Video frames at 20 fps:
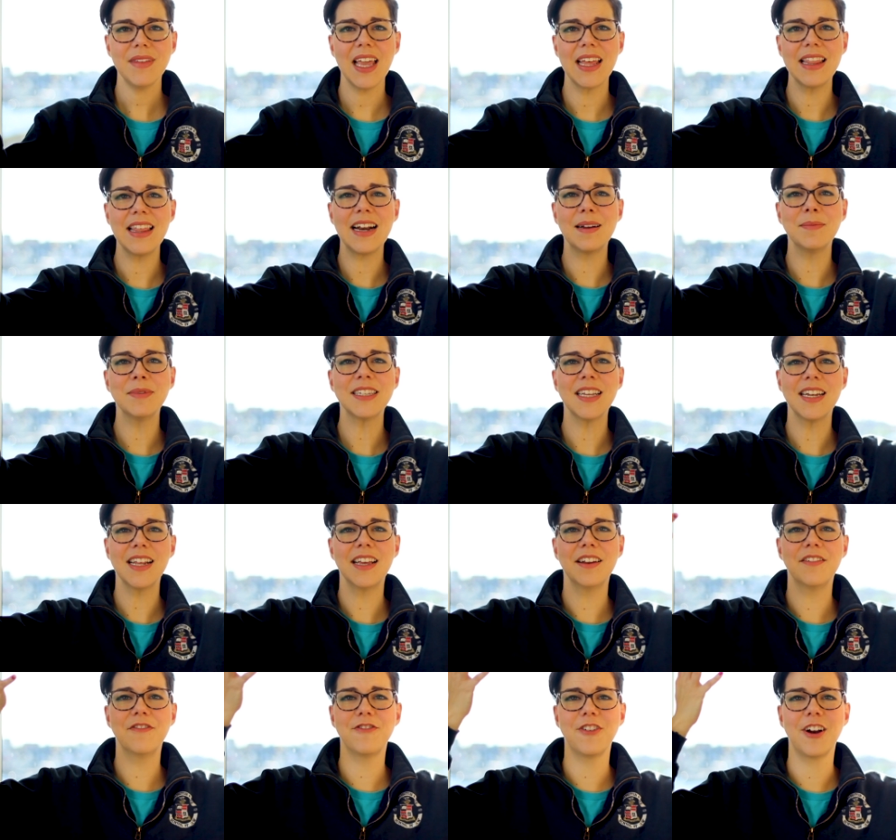And then I'm
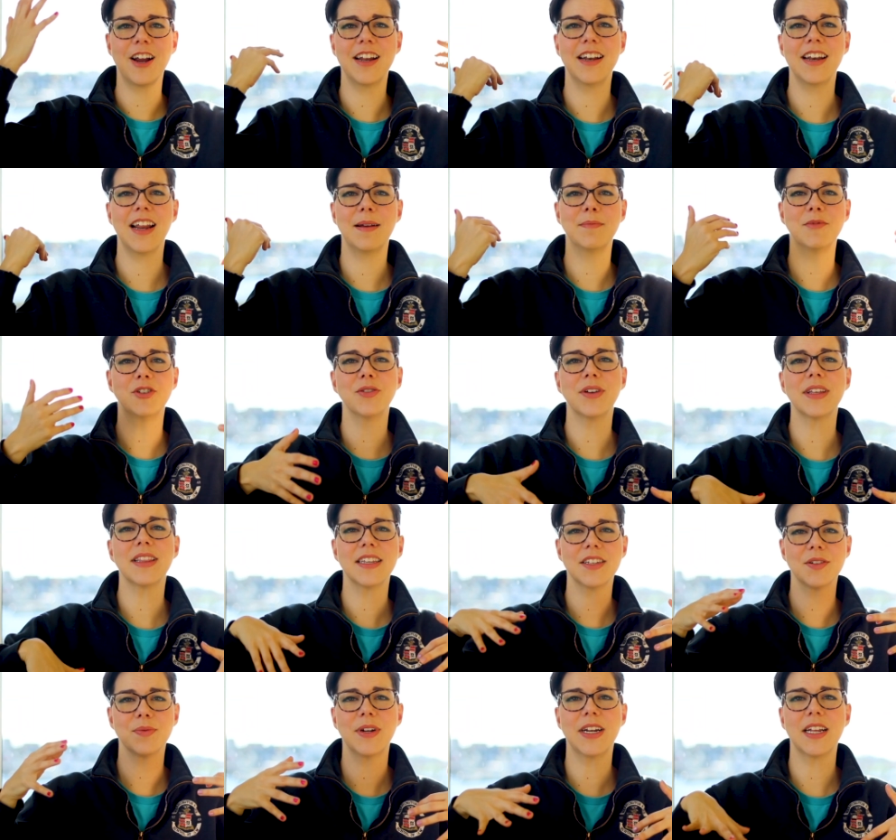sitting in front, I'm doing
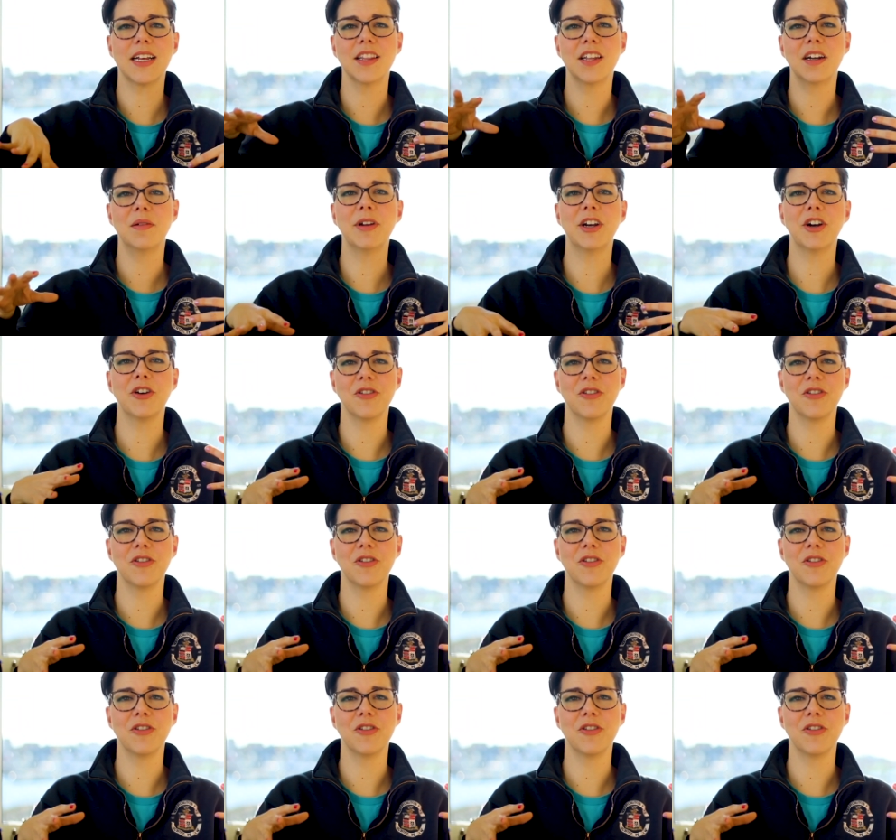this reading a little bit